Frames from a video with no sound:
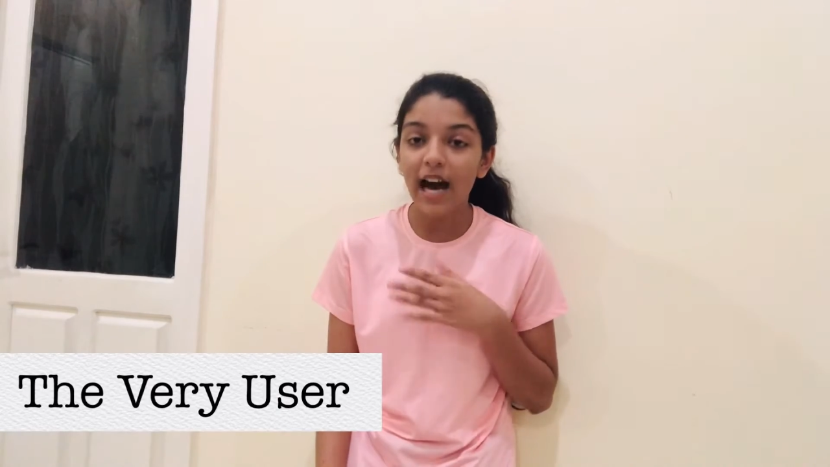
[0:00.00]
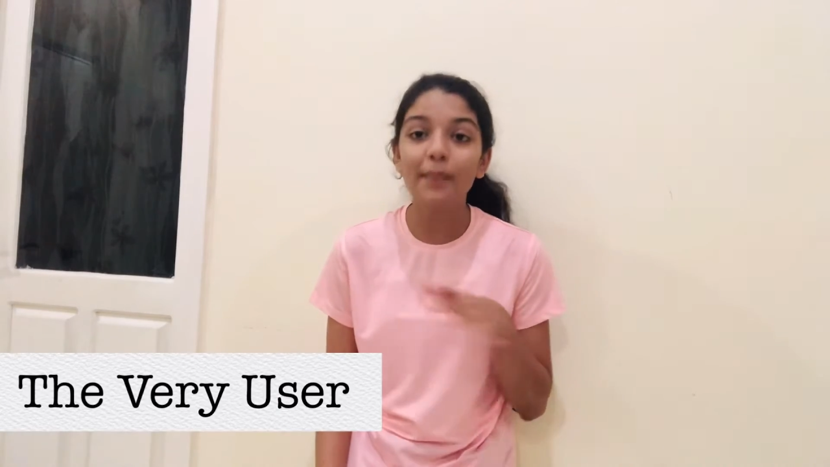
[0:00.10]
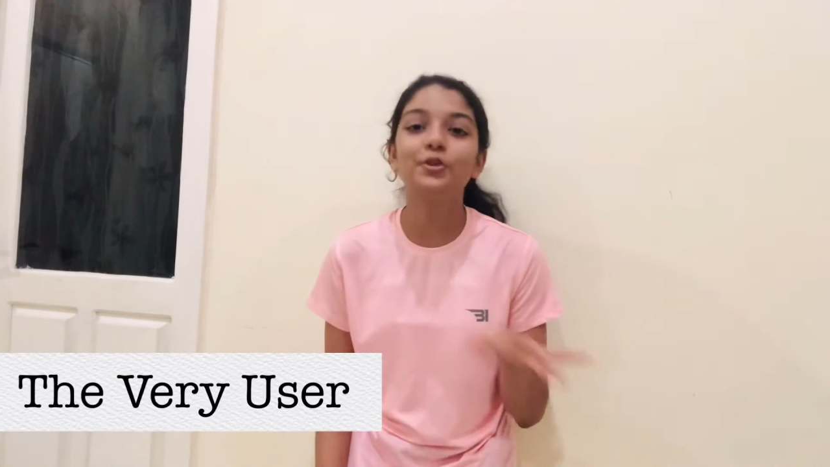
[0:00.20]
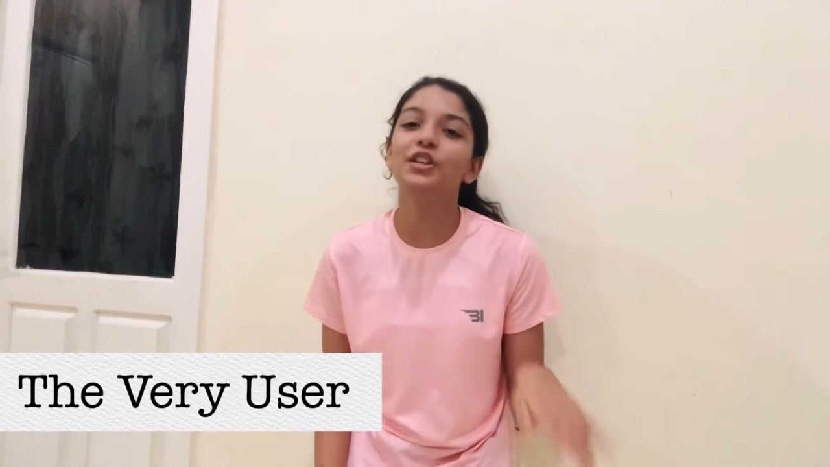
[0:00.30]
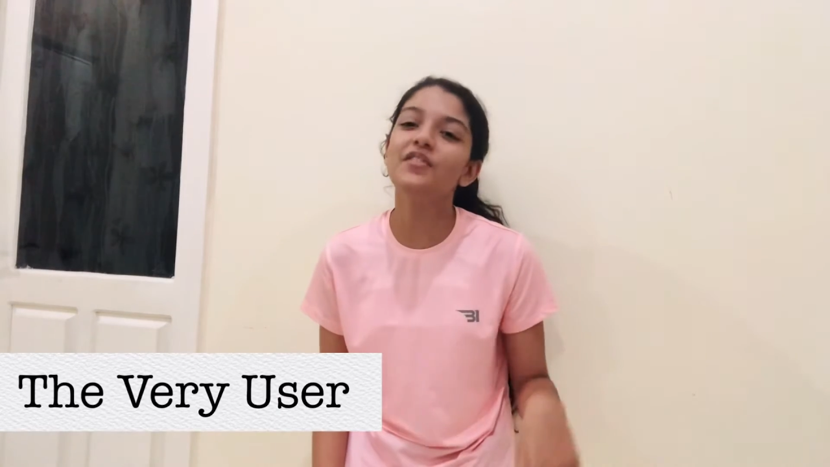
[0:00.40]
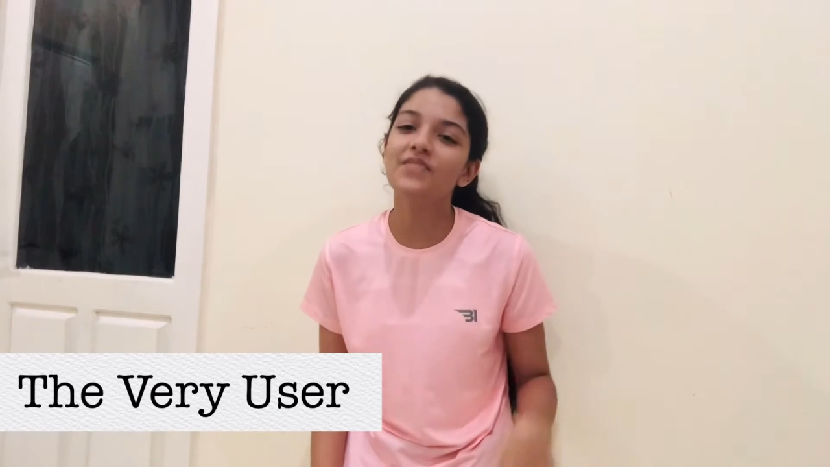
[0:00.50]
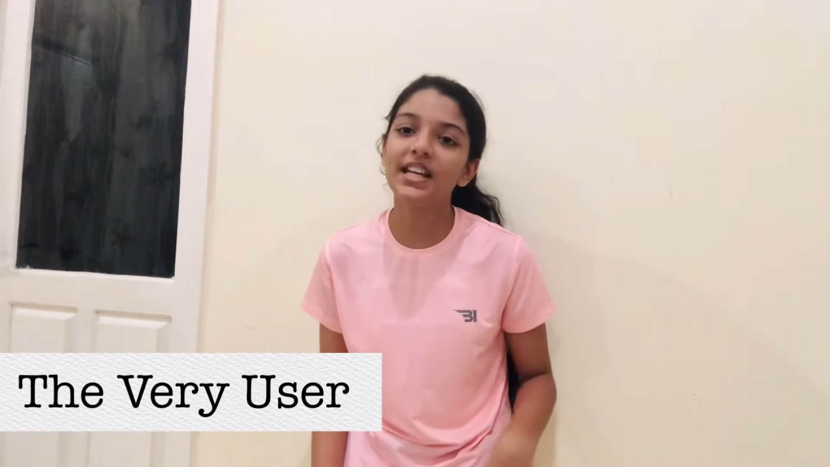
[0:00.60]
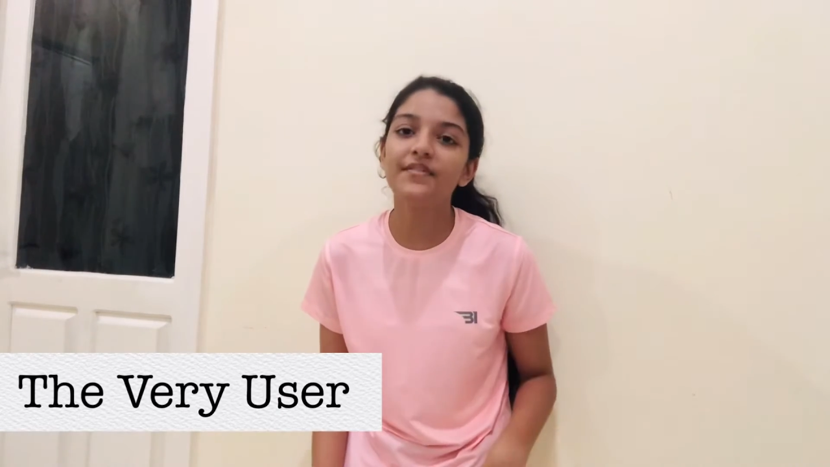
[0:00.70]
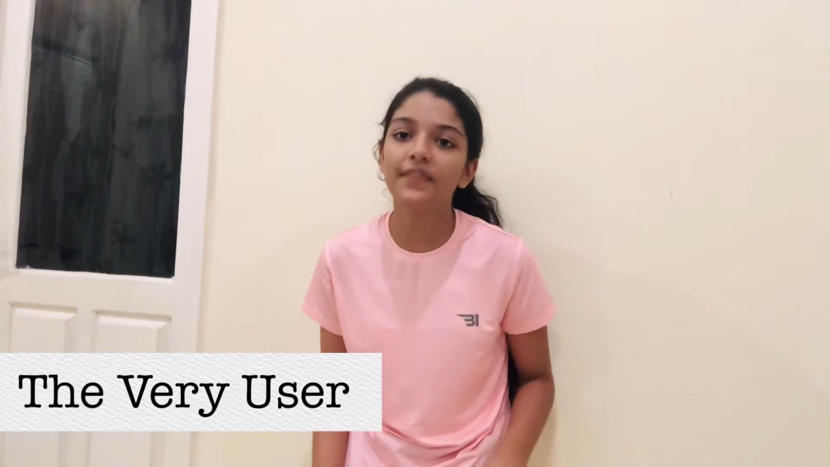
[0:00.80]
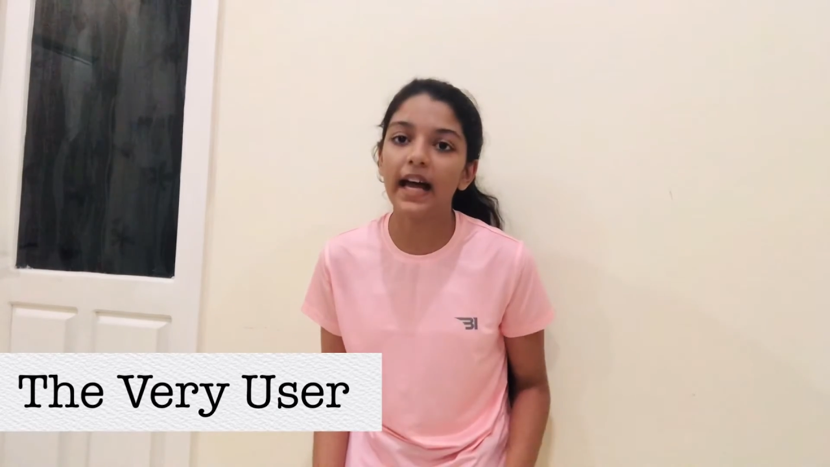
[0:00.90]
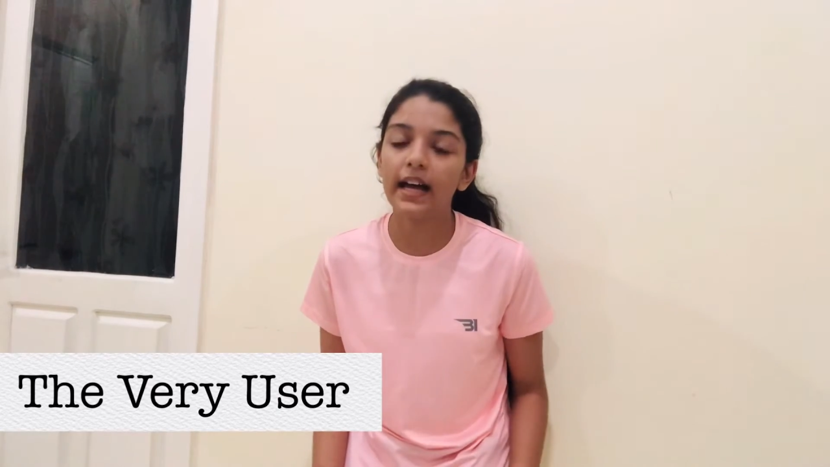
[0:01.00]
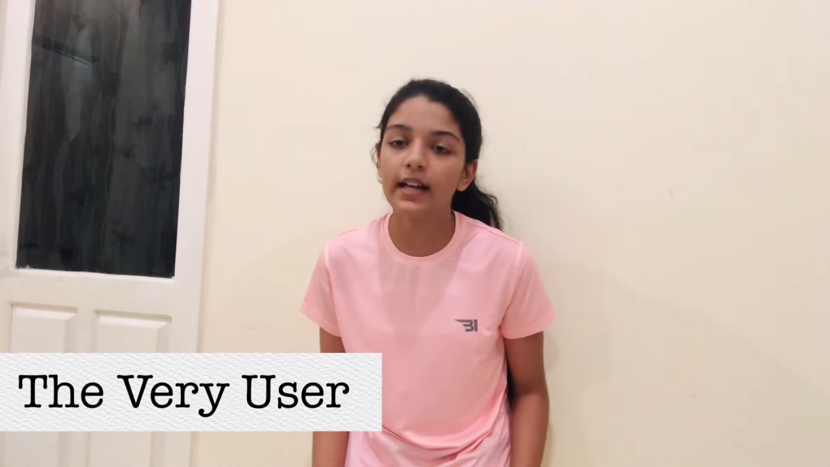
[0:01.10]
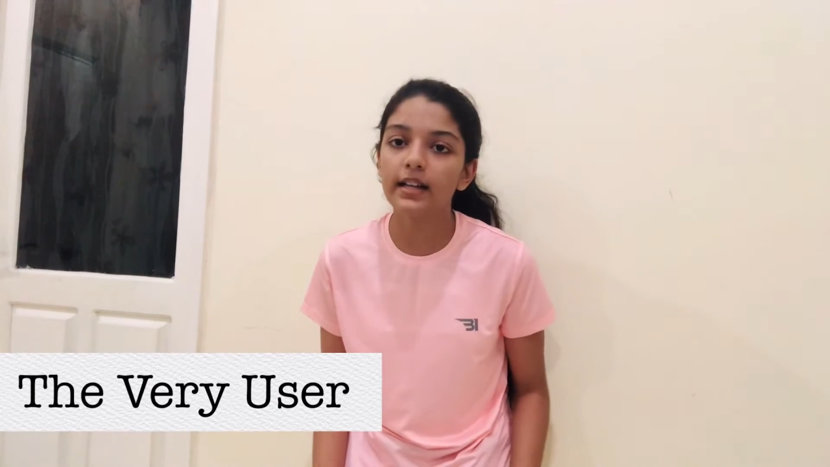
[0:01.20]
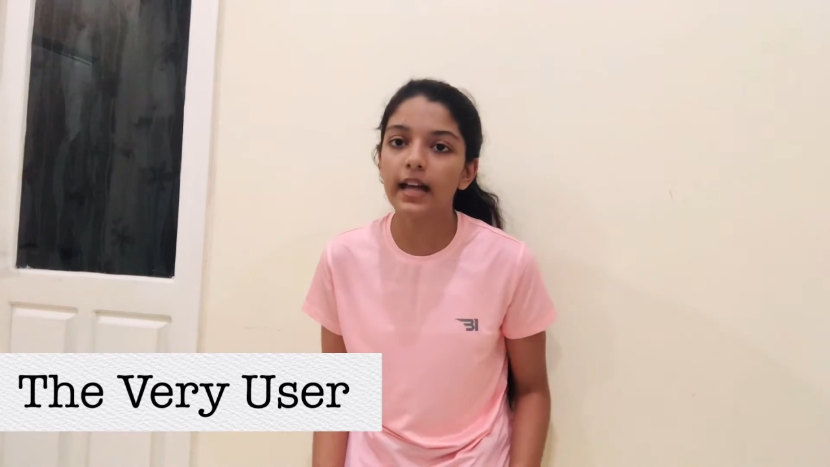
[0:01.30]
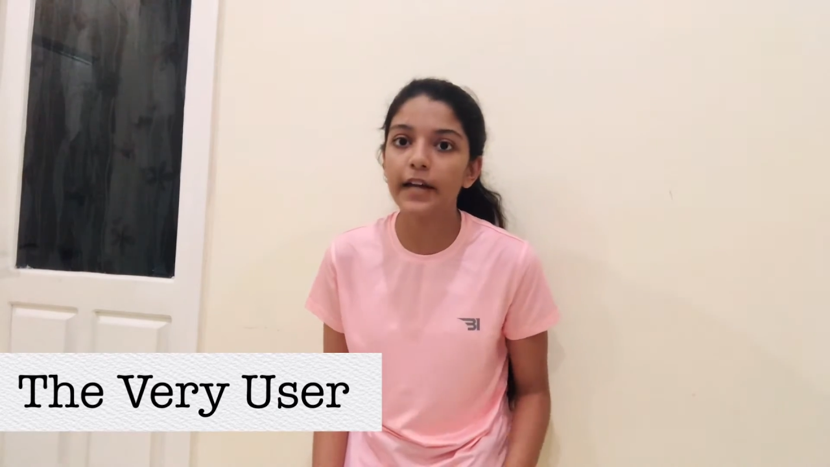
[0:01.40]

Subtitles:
I'm doing very well.